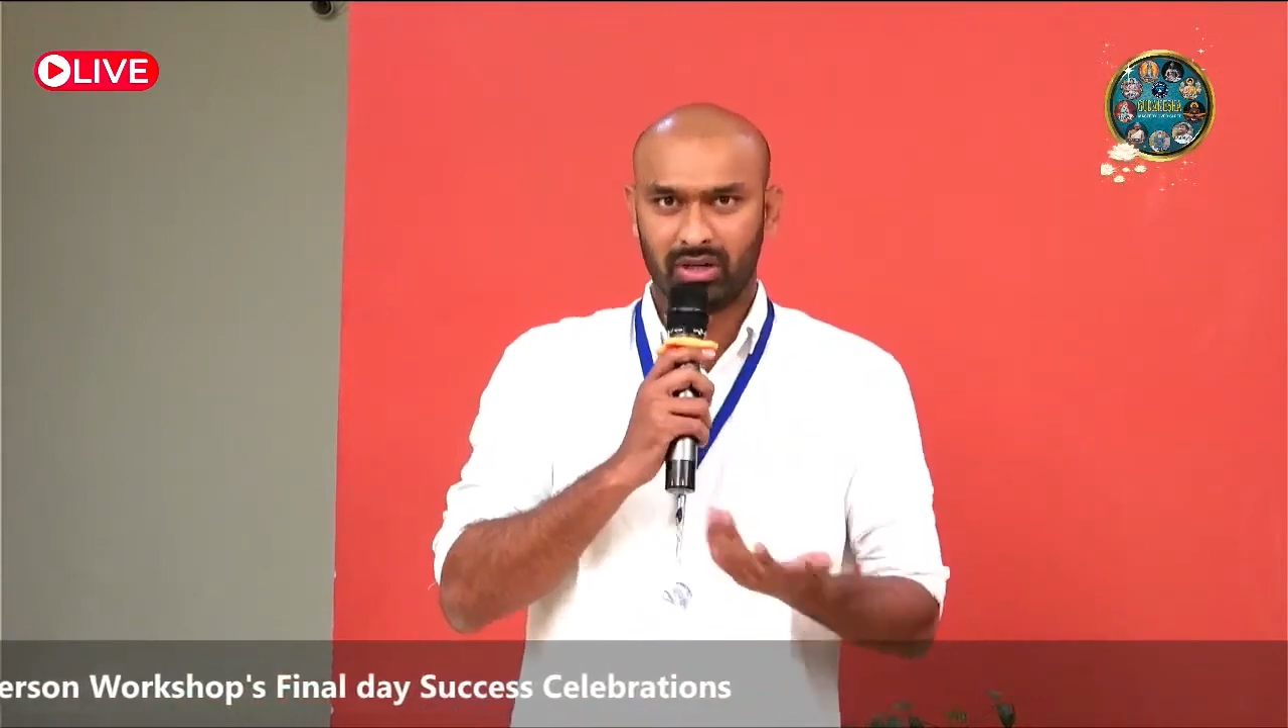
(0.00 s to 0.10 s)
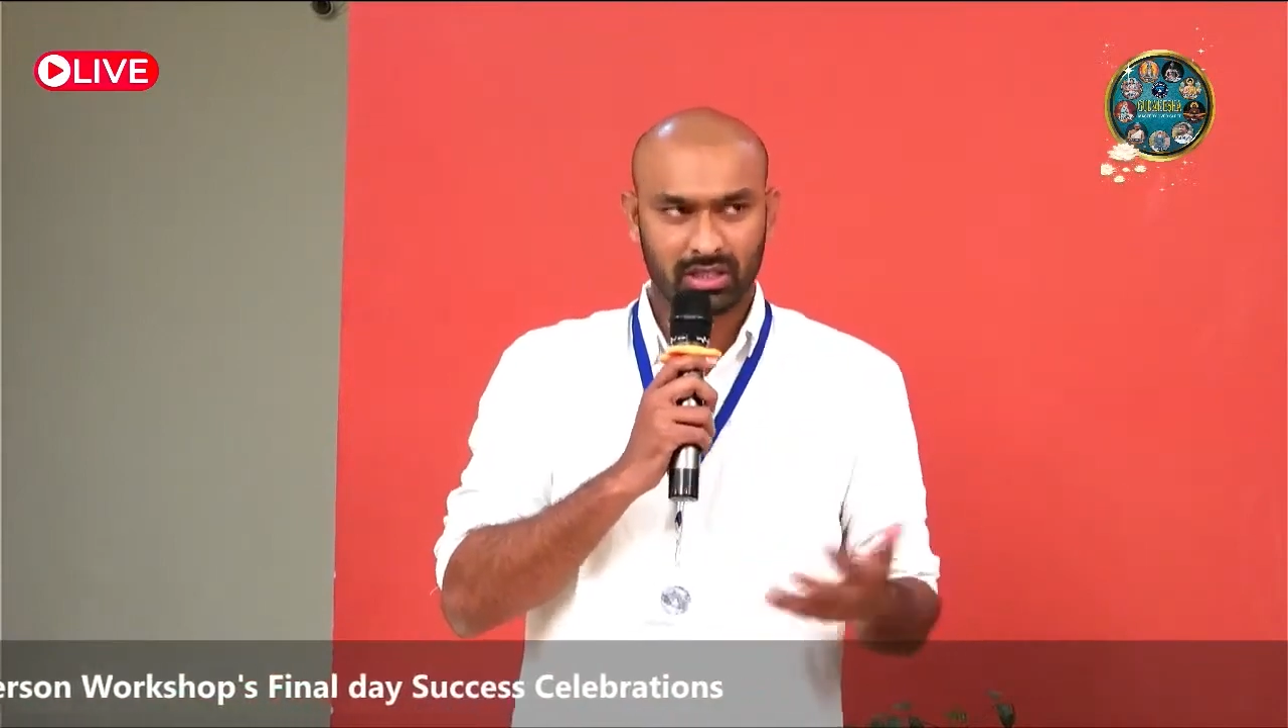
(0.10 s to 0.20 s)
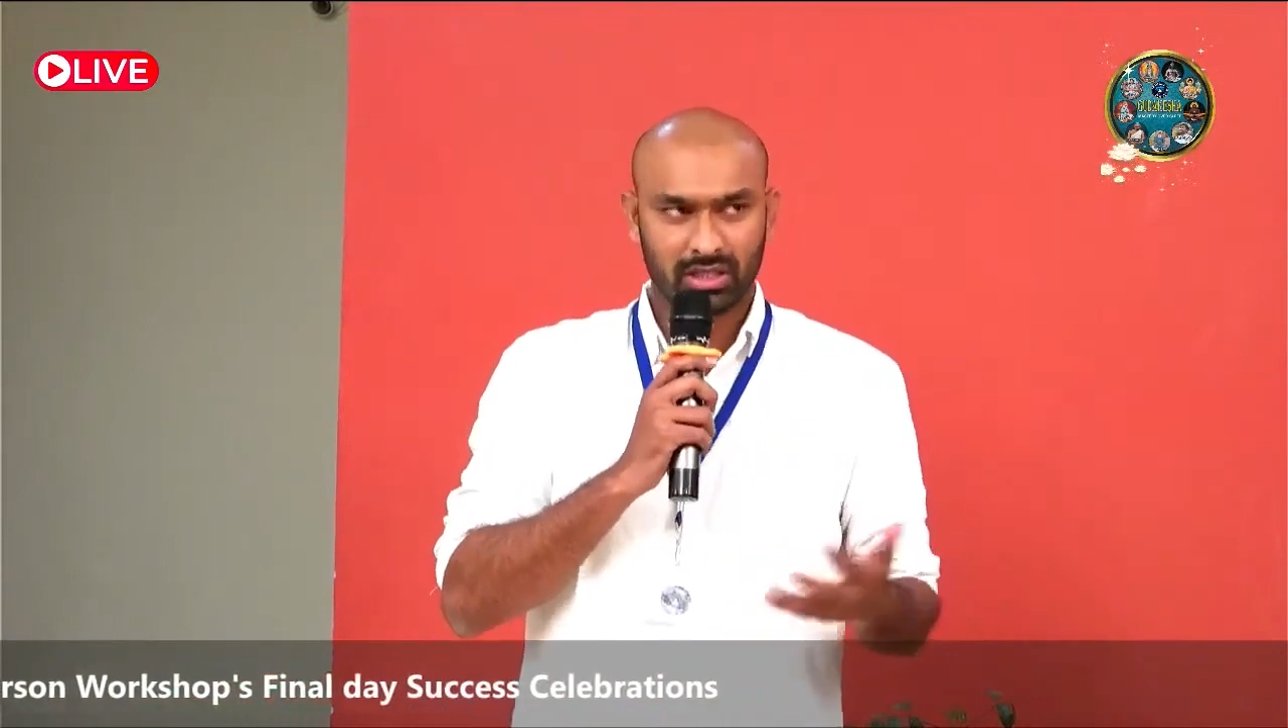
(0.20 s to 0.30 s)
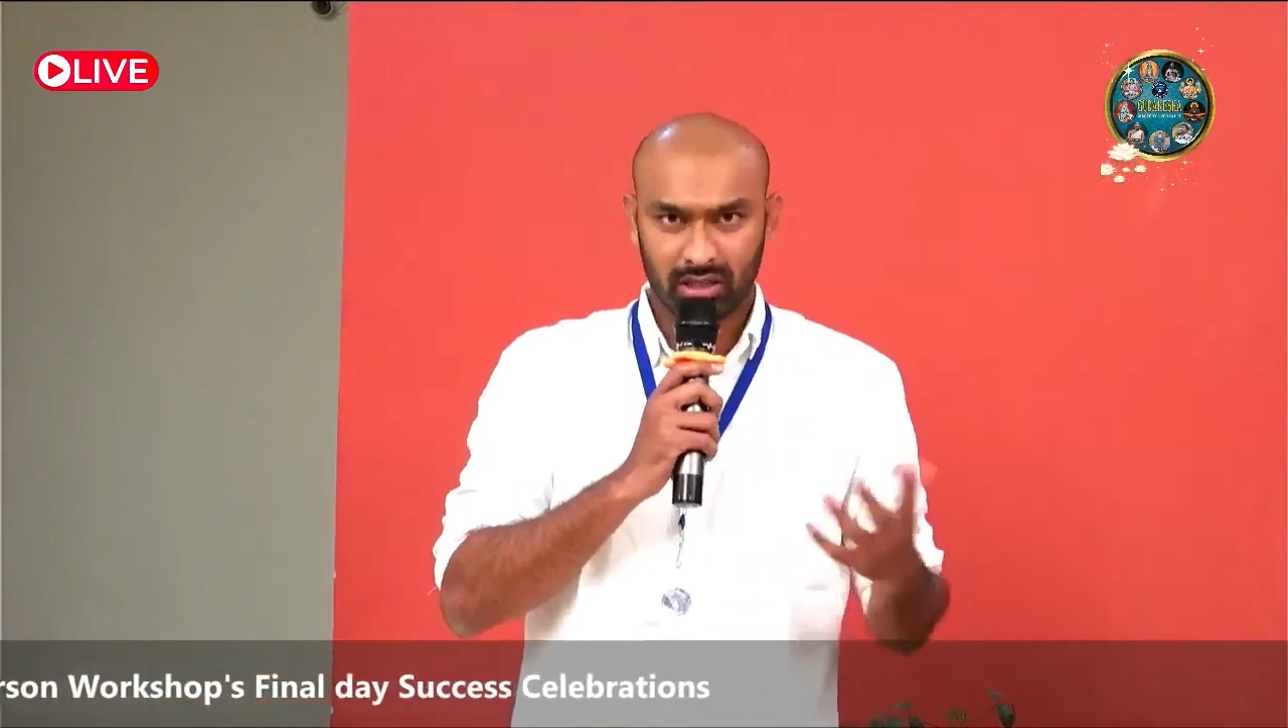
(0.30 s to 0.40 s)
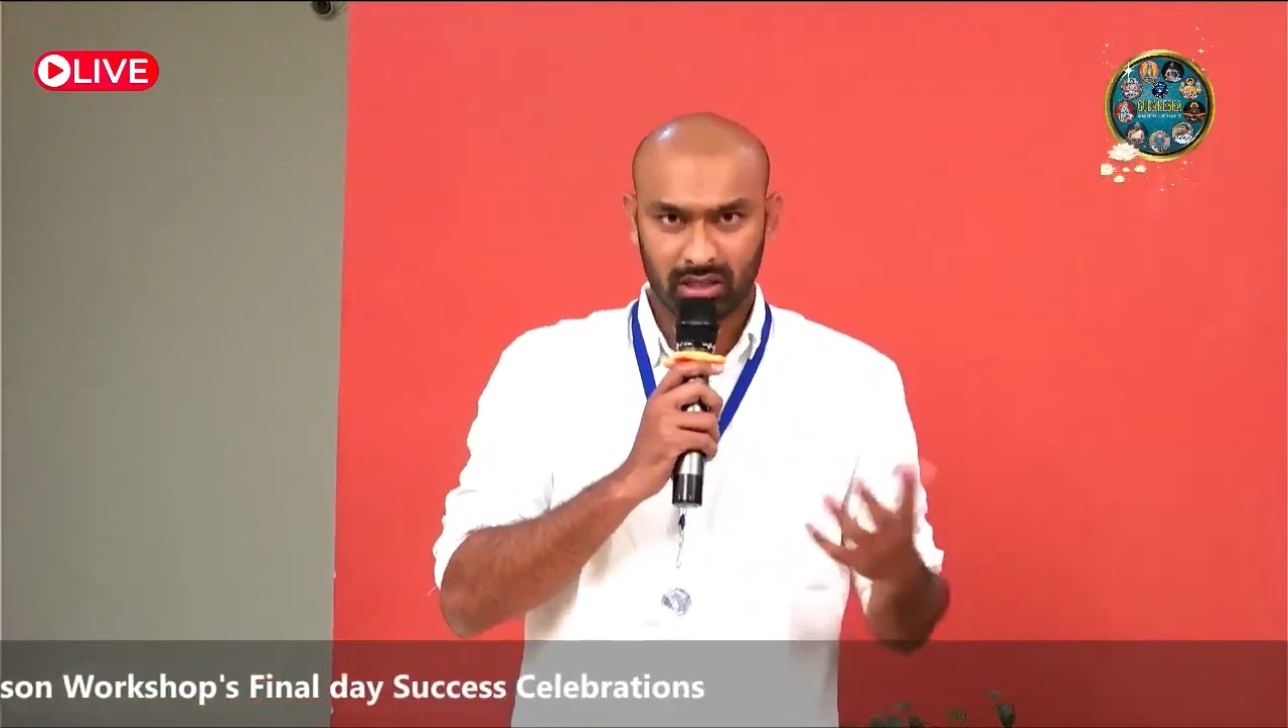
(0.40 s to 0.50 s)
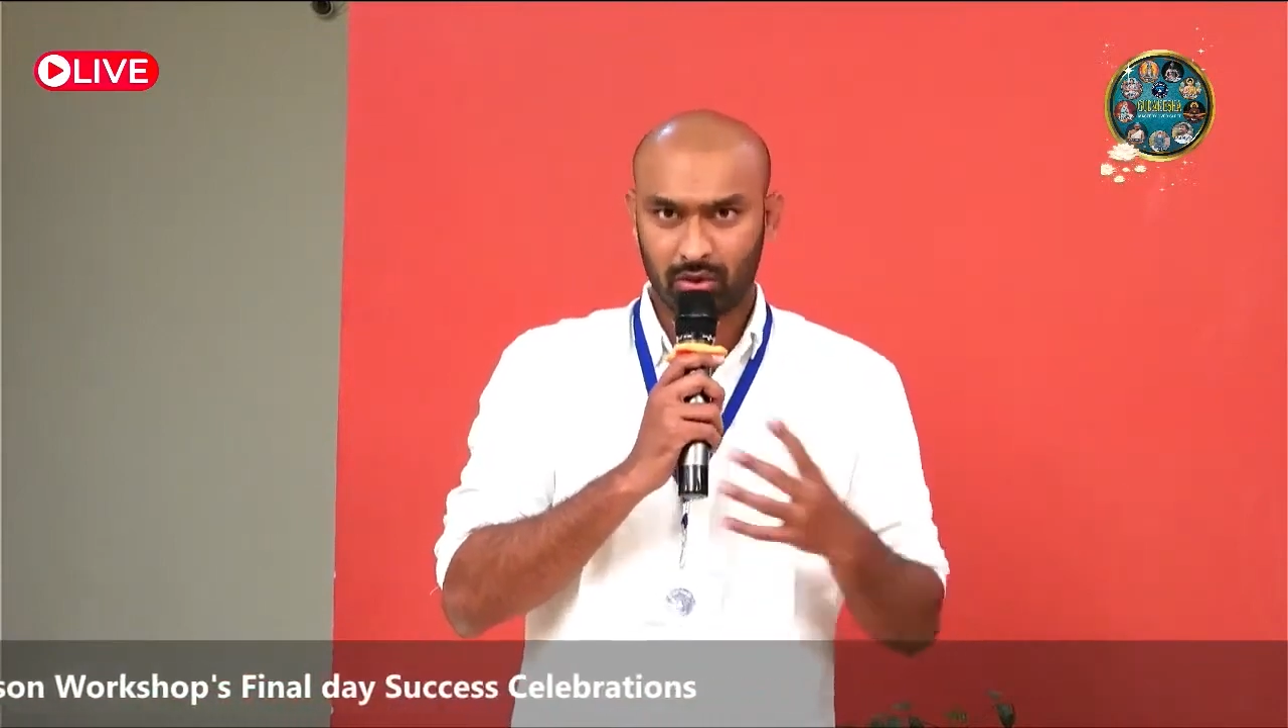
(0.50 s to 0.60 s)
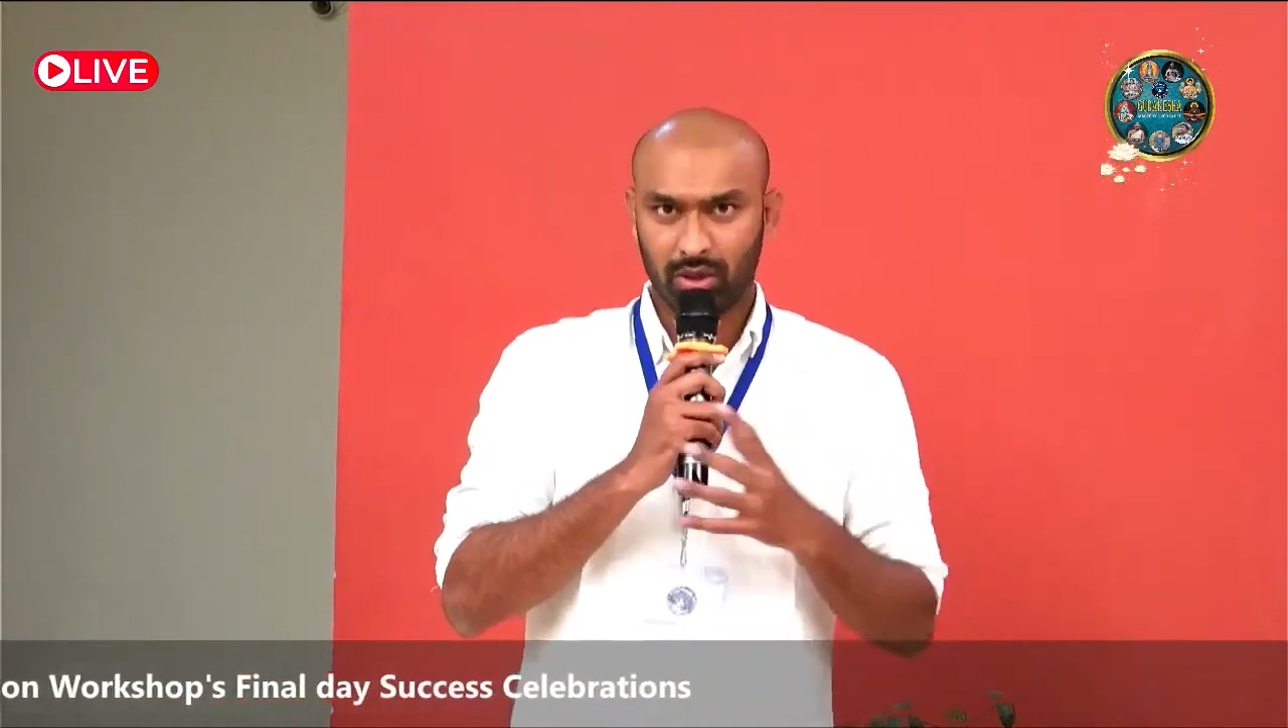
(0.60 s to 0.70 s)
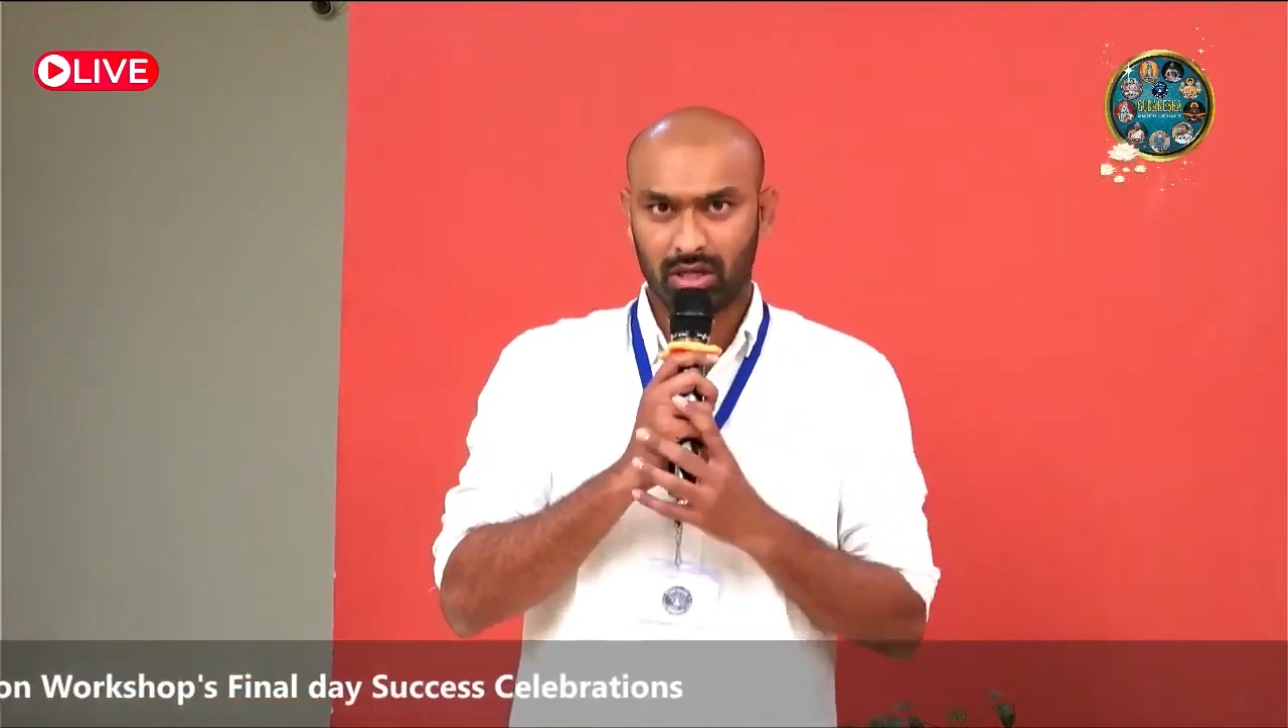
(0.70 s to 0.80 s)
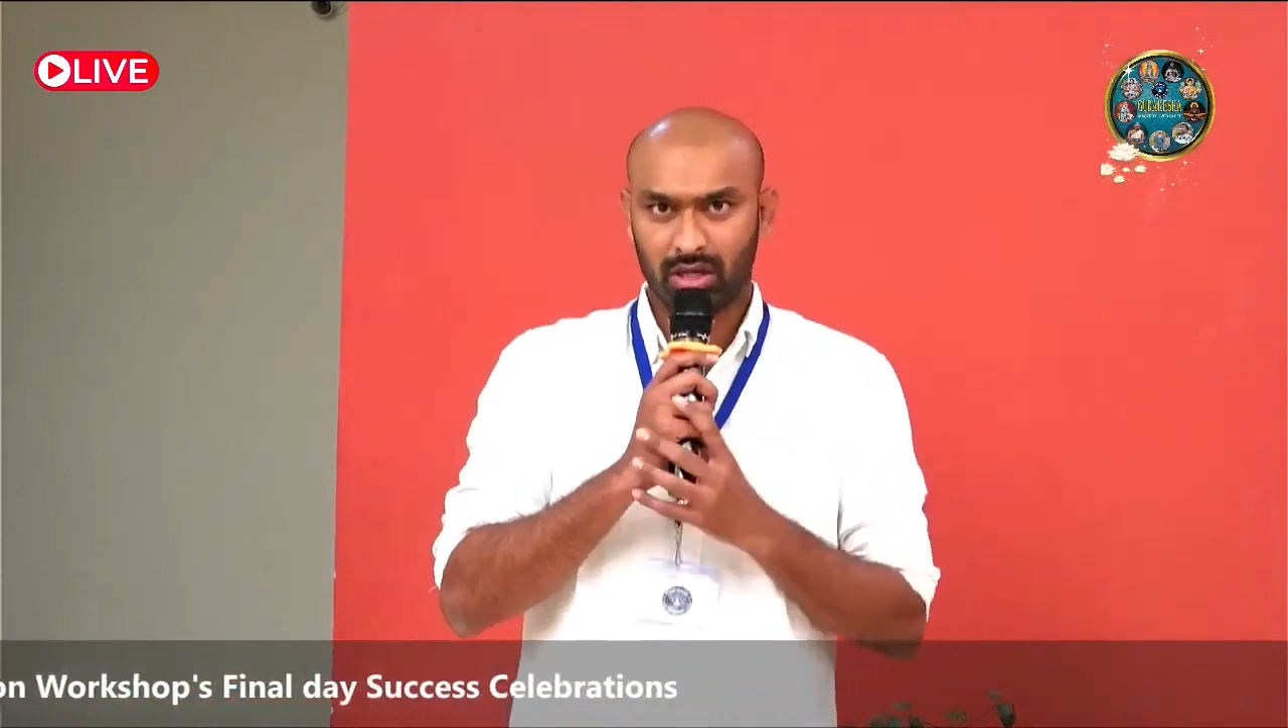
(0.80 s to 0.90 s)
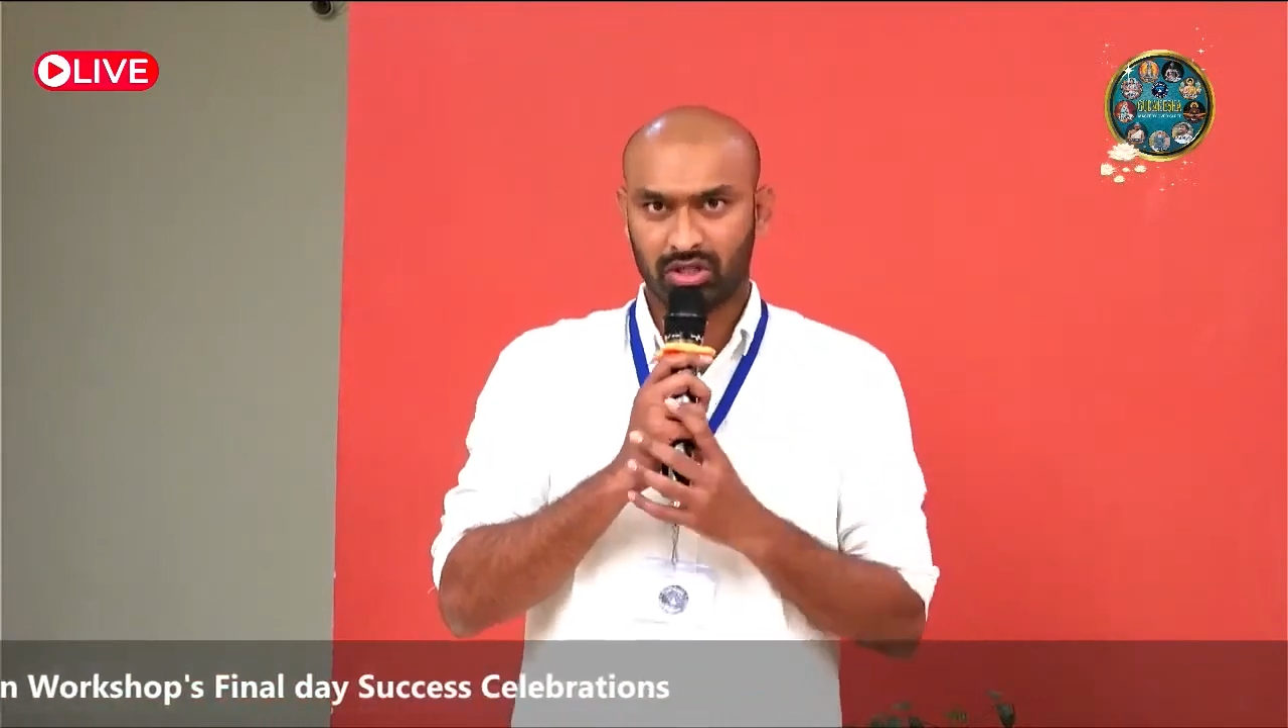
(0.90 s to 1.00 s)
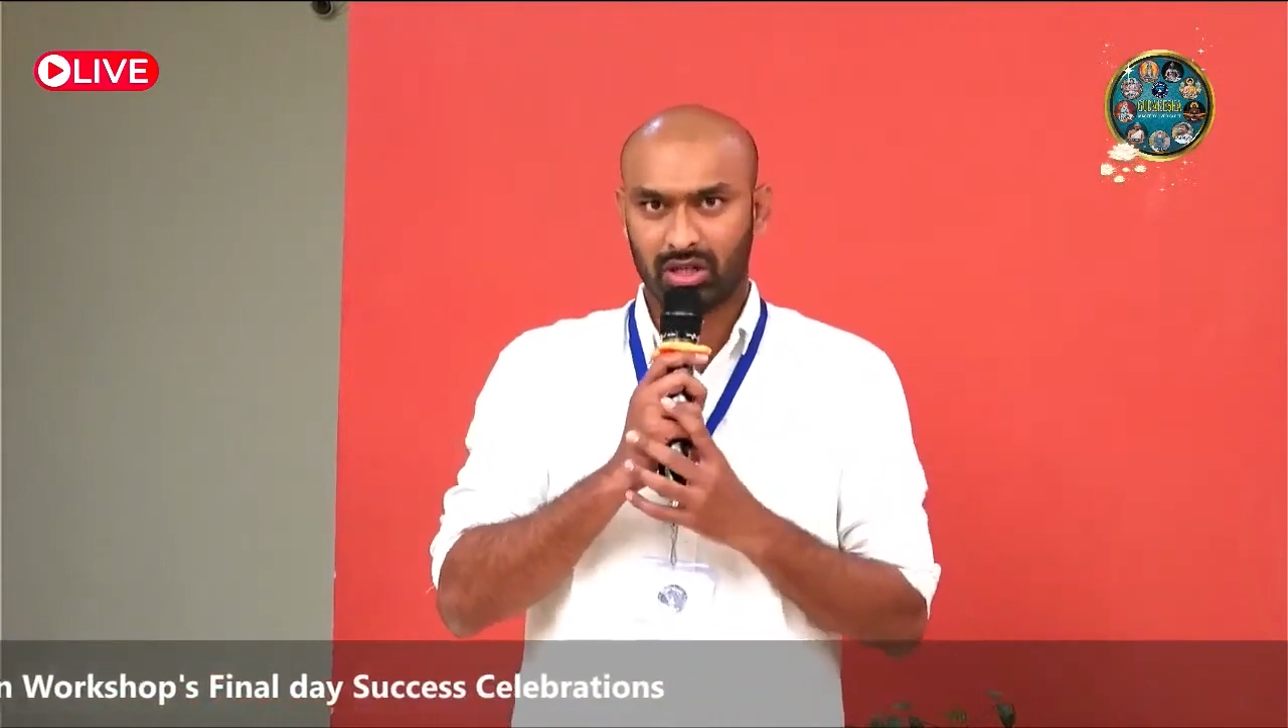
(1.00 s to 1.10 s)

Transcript: started Gudakesha,